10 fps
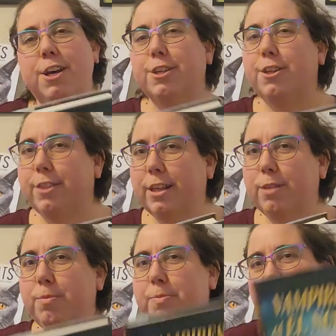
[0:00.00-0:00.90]
So this
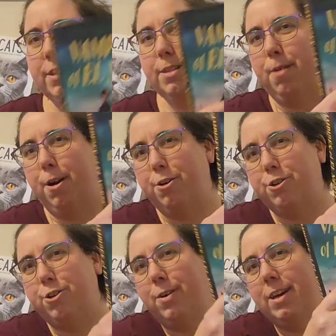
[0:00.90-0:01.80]
would be the smarter
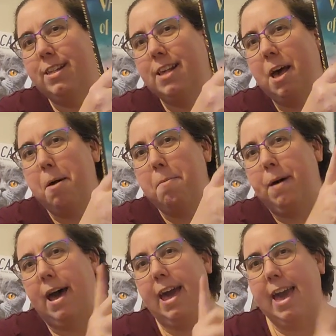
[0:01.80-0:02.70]
choice,
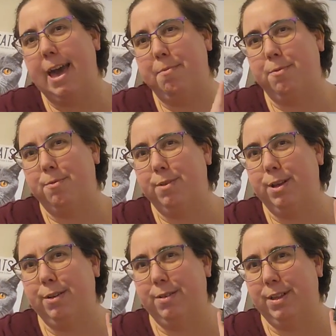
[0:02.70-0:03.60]
but I am
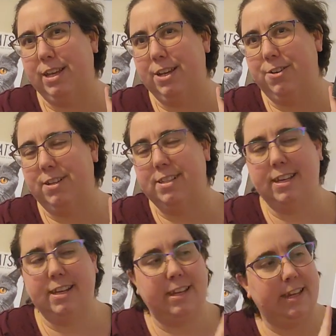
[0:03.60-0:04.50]
really, really
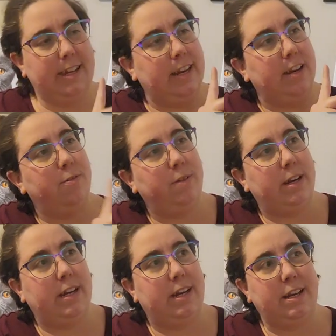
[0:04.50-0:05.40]
interested in
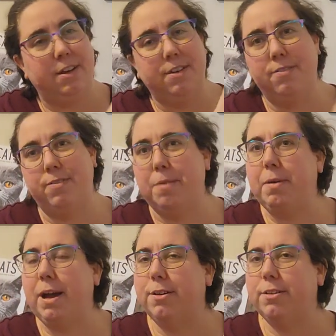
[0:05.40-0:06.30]
reading
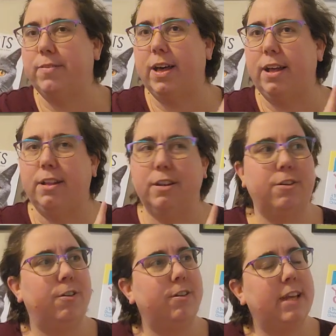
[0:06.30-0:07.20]
Vampires of El
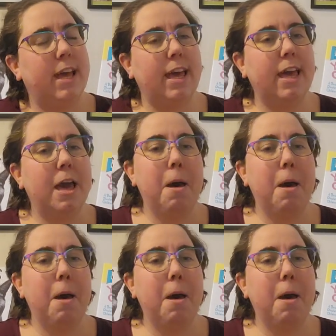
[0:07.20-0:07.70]
Norte.